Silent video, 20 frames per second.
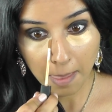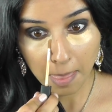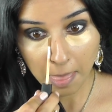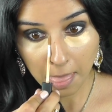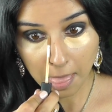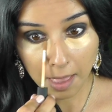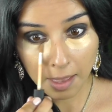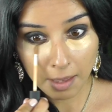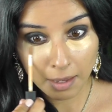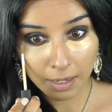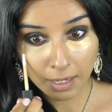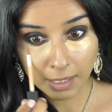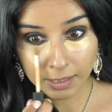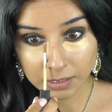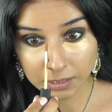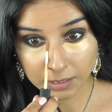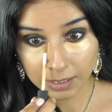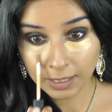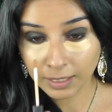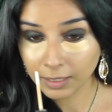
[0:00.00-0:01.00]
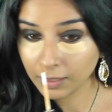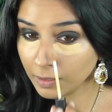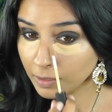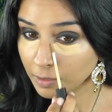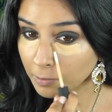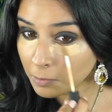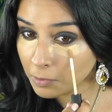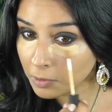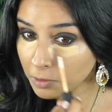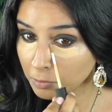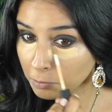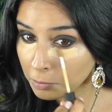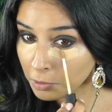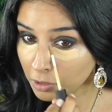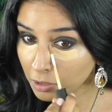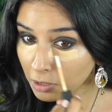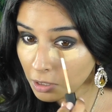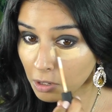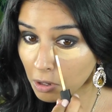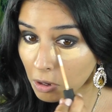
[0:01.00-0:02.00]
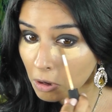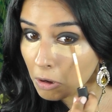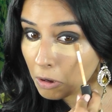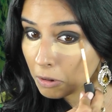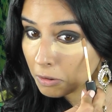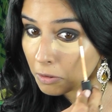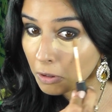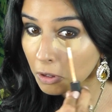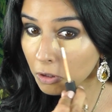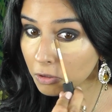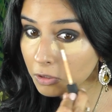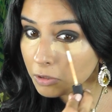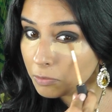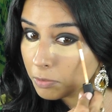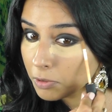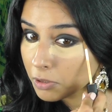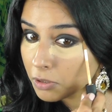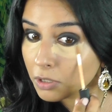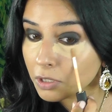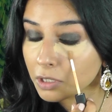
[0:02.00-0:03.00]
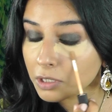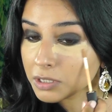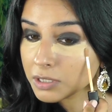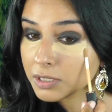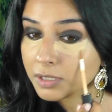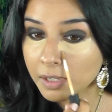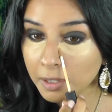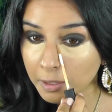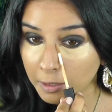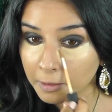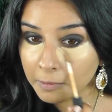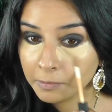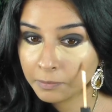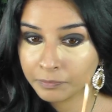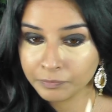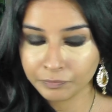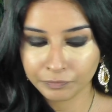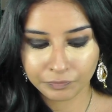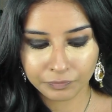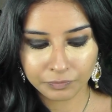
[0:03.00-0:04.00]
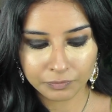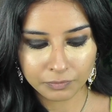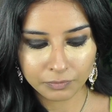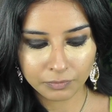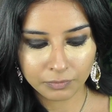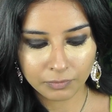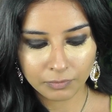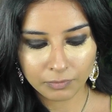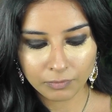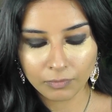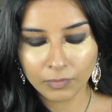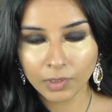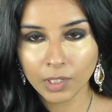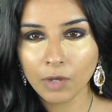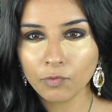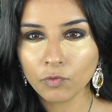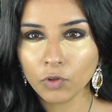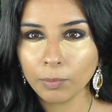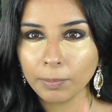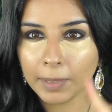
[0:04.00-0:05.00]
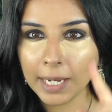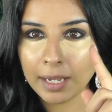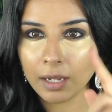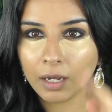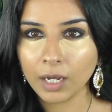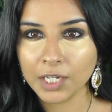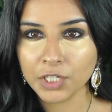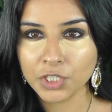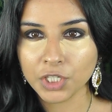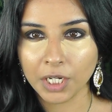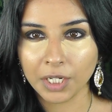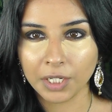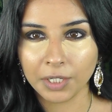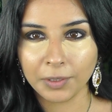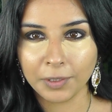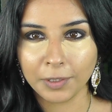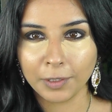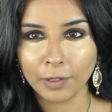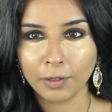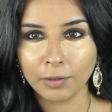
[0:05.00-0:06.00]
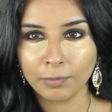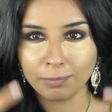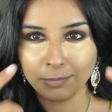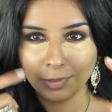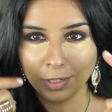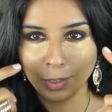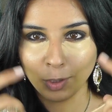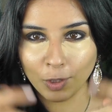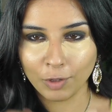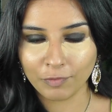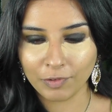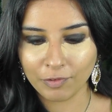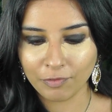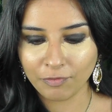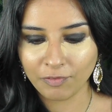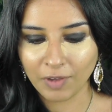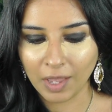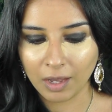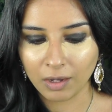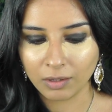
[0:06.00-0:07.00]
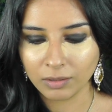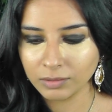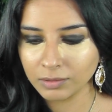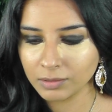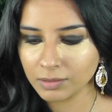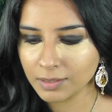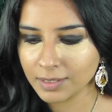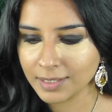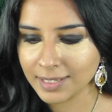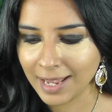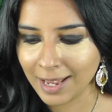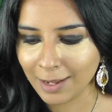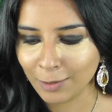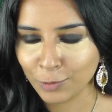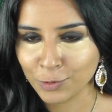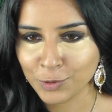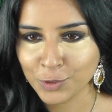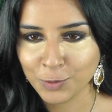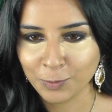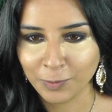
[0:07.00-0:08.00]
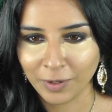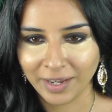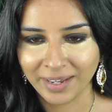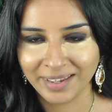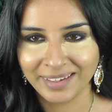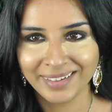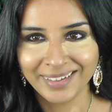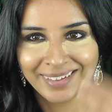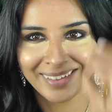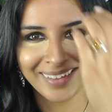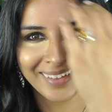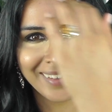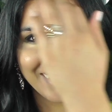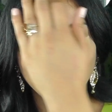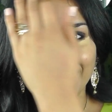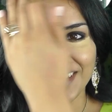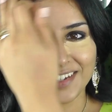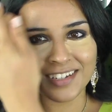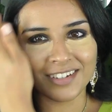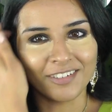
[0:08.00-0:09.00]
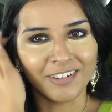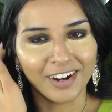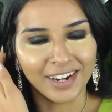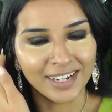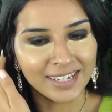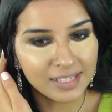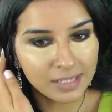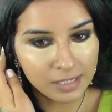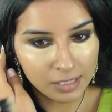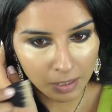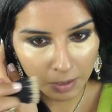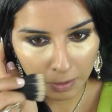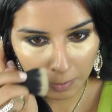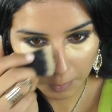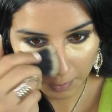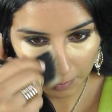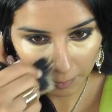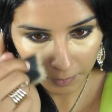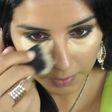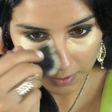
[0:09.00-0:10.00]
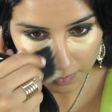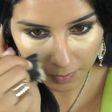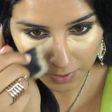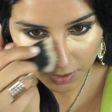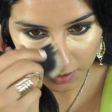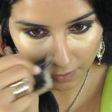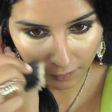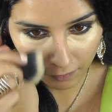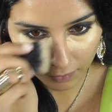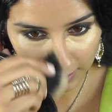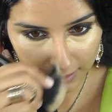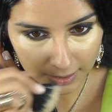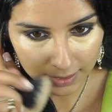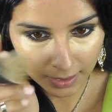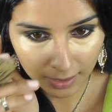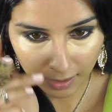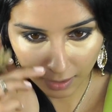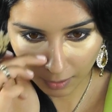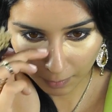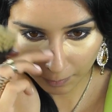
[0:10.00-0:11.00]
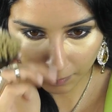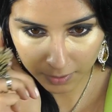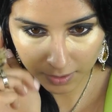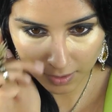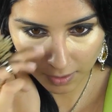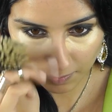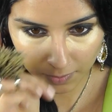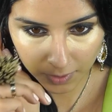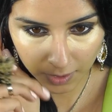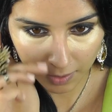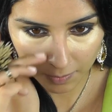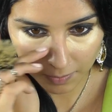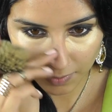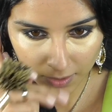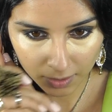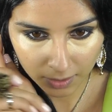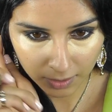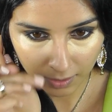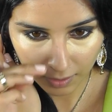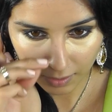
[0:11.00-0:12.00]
I had to get it, and I'm going to put a lot on only because I've got black eyeshadow and I know a lot of it fell down onto my under eyes, so as much as I've cleaned it up, sometimes